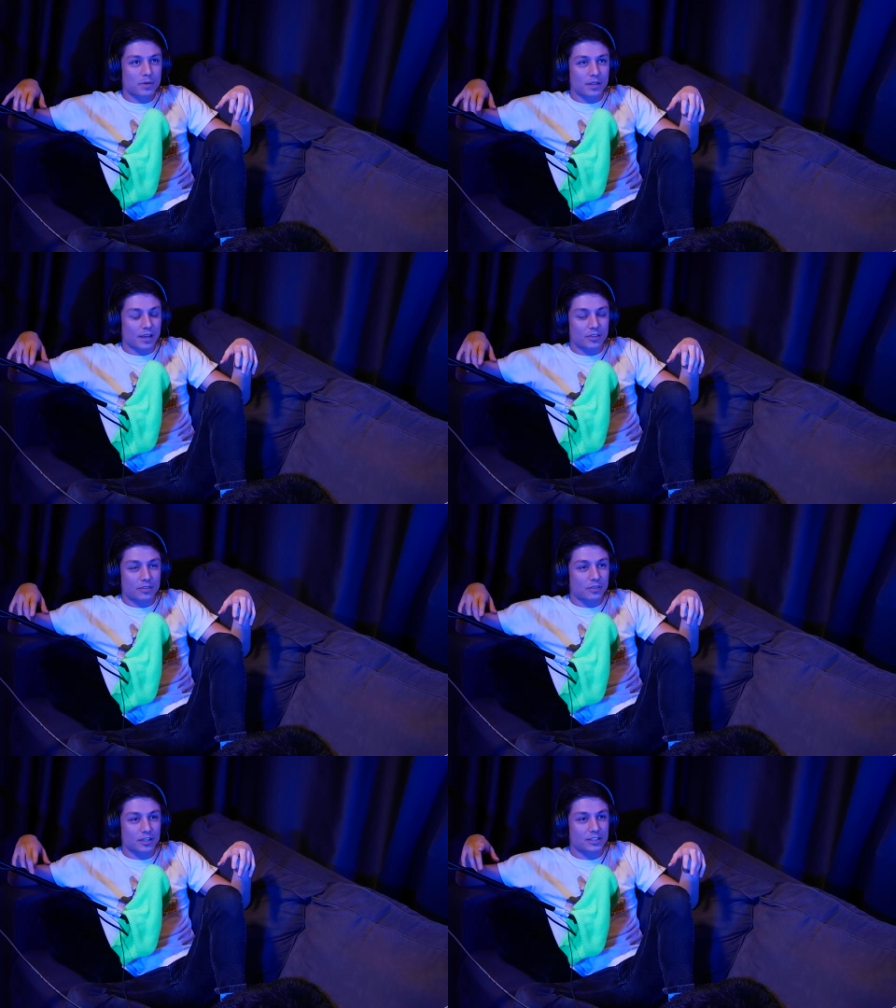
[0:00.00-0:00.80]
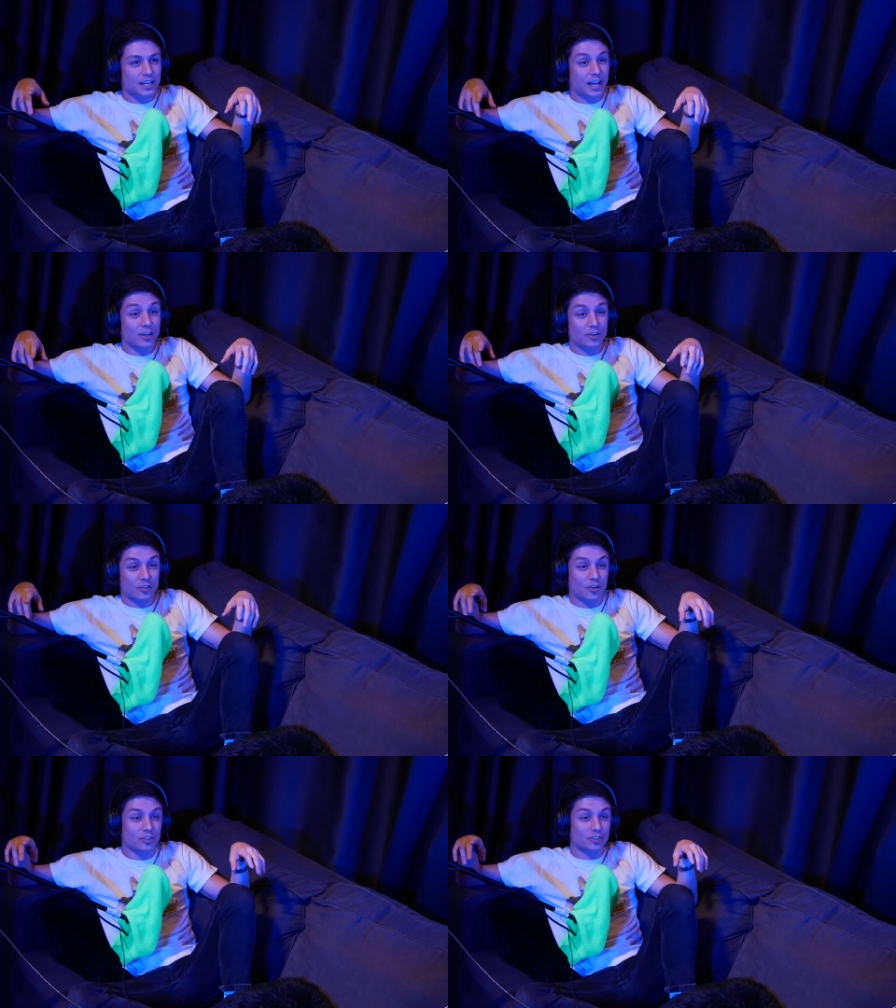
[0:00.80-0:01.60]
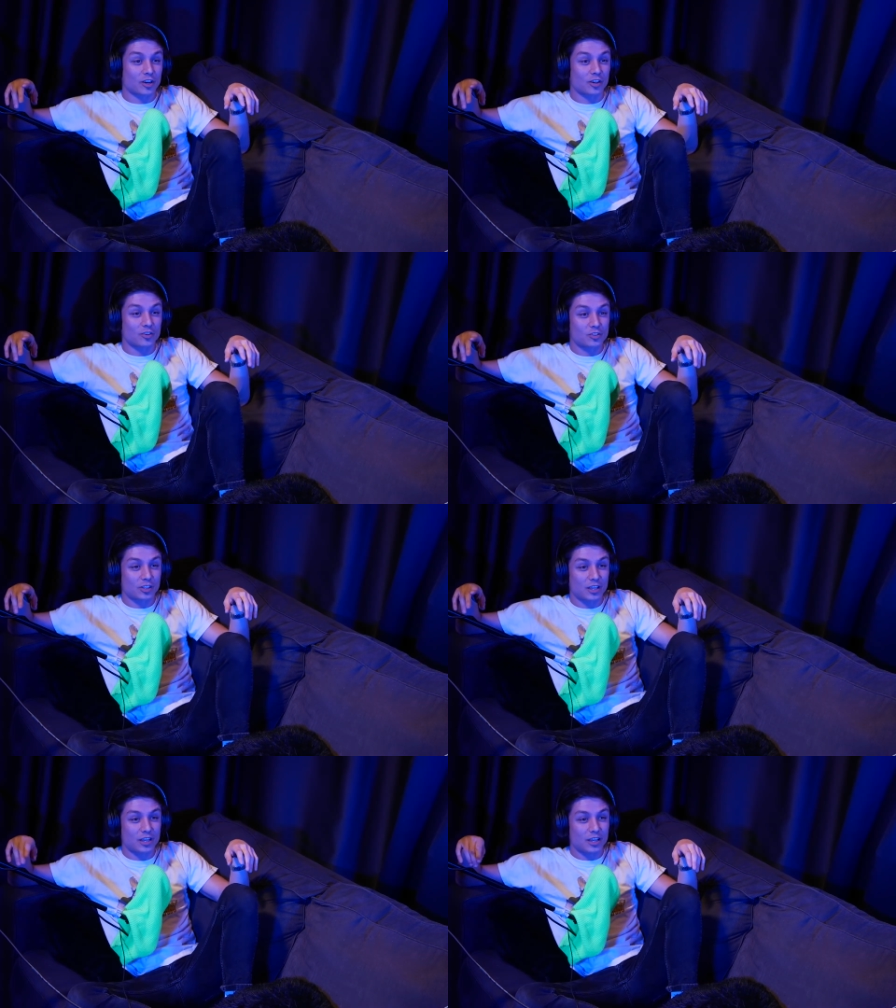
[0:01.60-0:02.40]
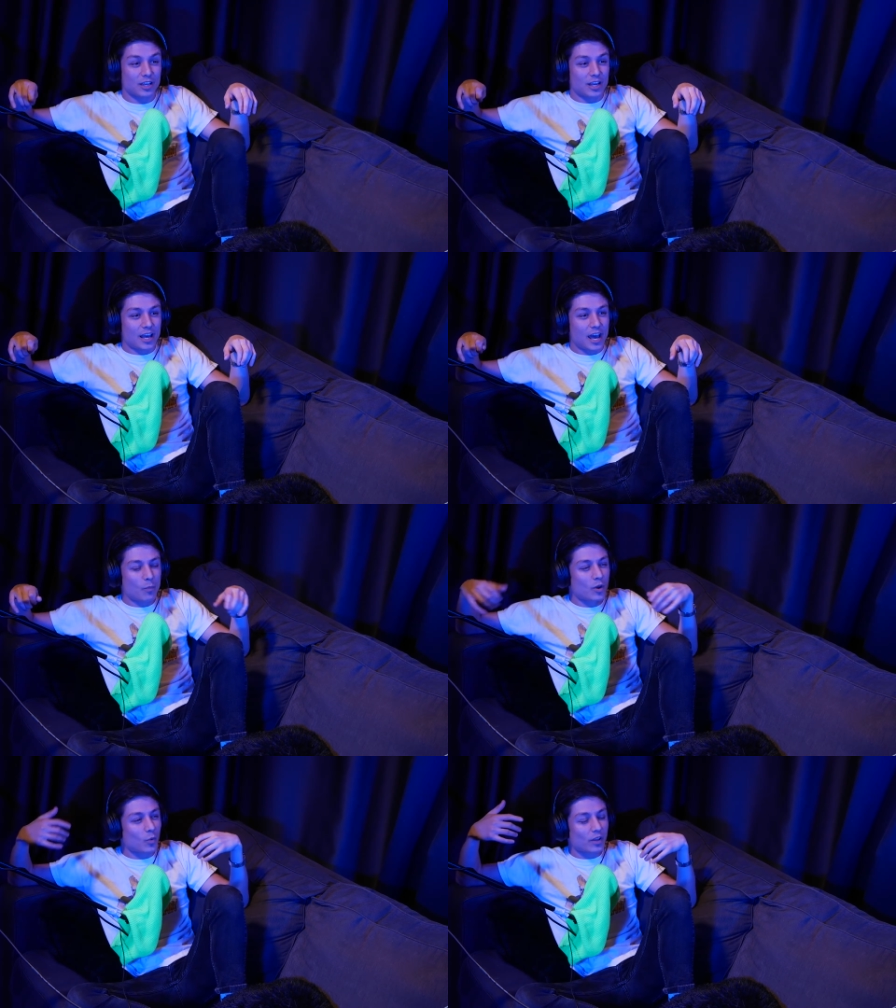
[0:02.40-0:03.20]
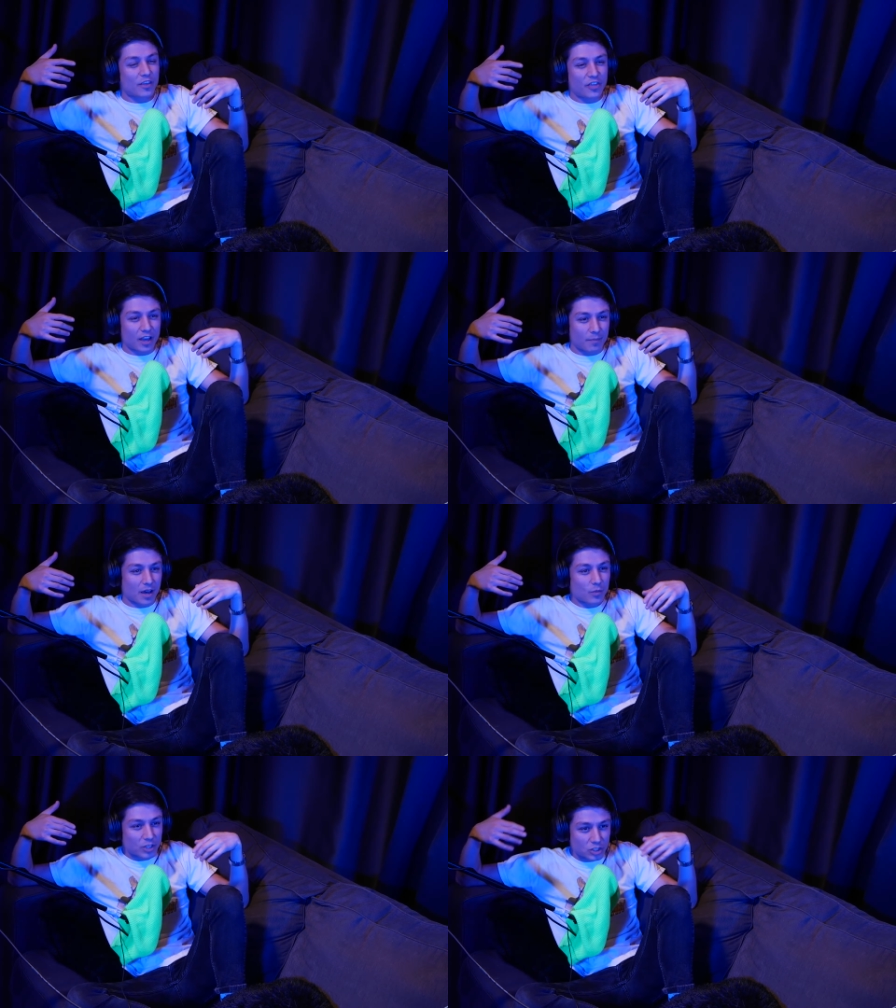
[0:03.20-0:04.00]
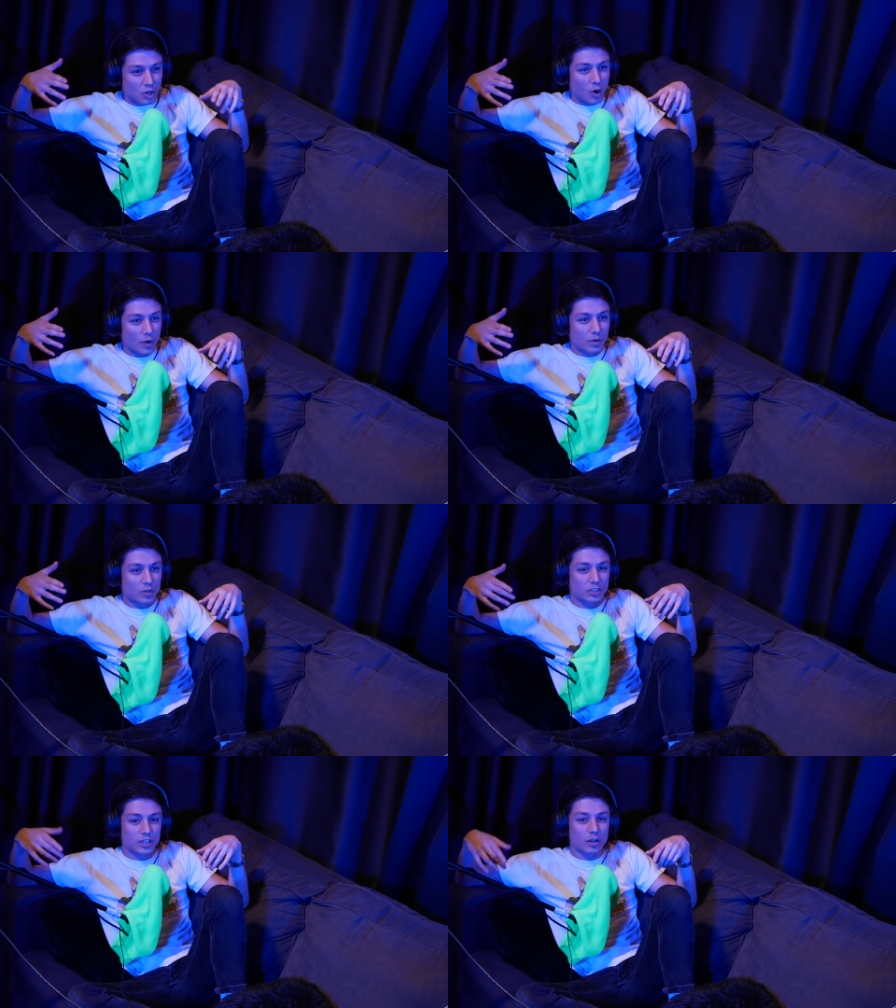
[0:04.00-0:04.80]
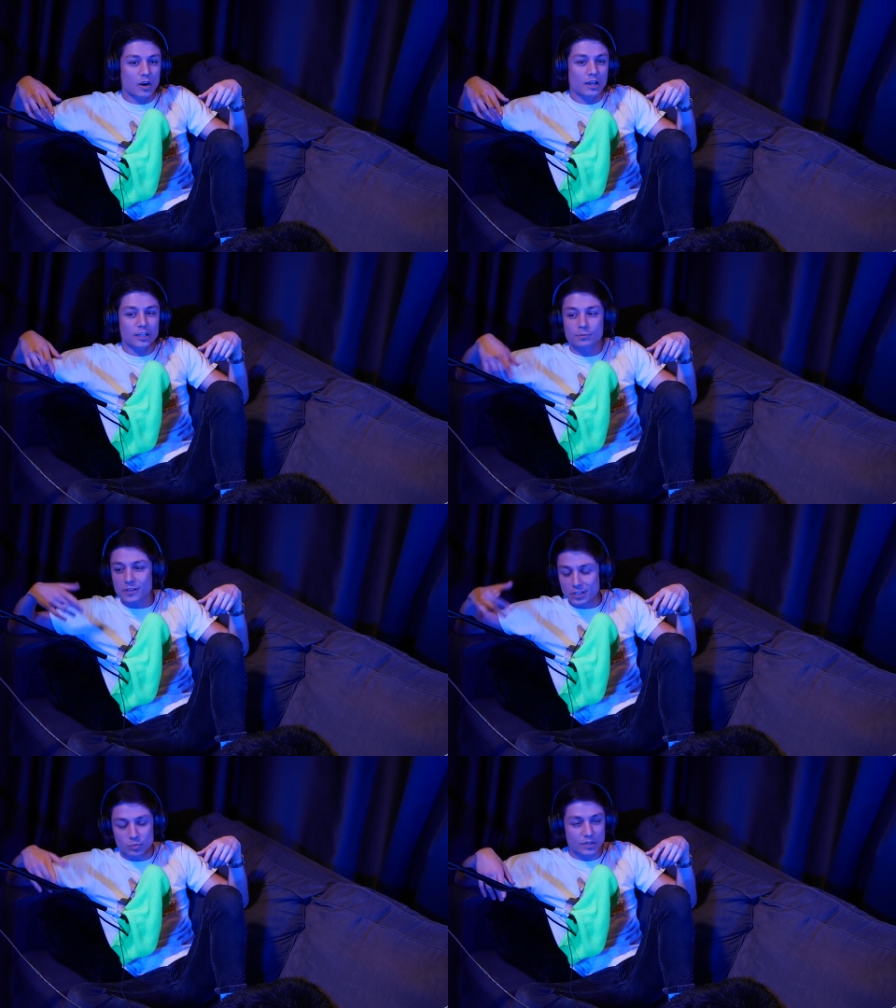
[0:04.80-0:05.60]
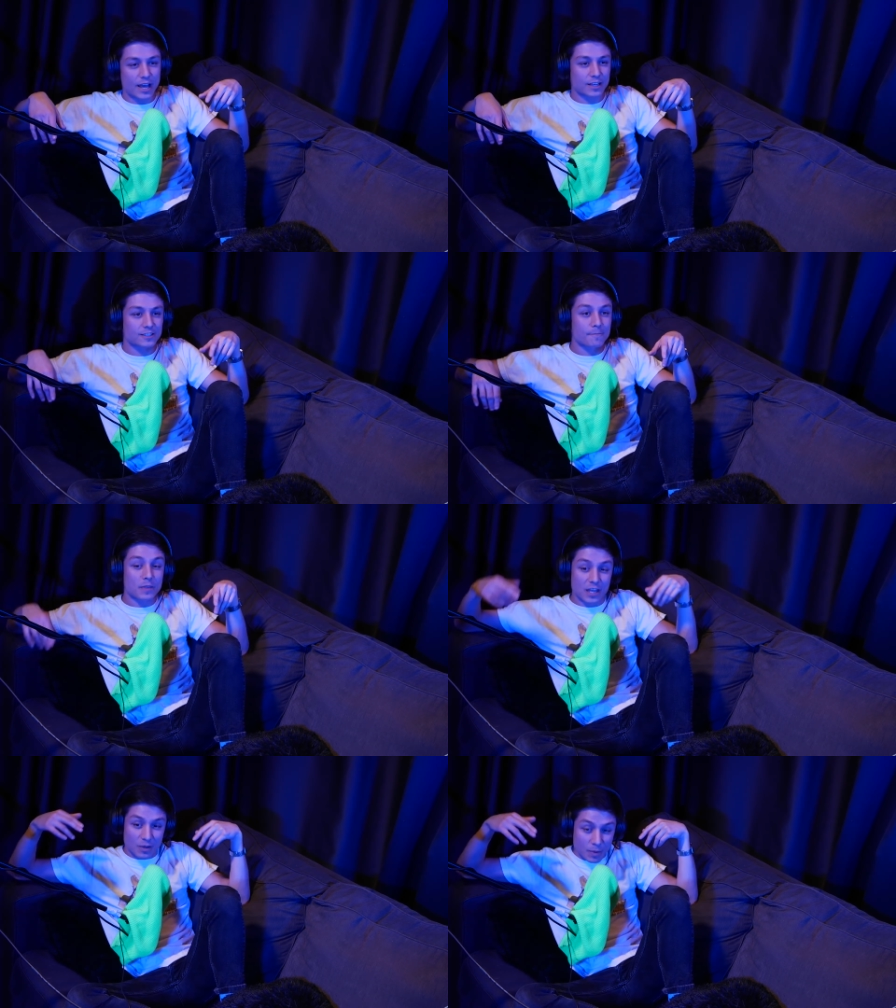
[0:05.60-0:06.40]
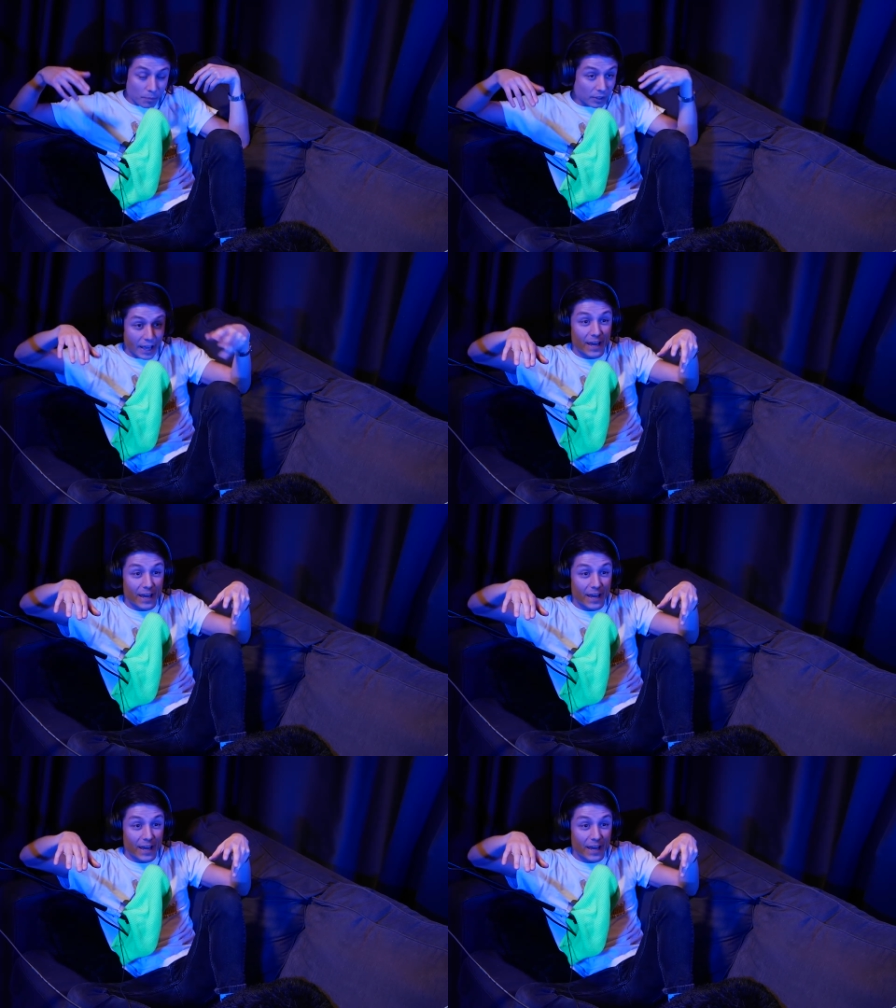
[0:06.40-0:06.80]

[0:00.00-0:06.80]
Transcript: like the second or third song usually. And we don't really think about it. We just go in. We're just like, all right, let's play this one next. And then we play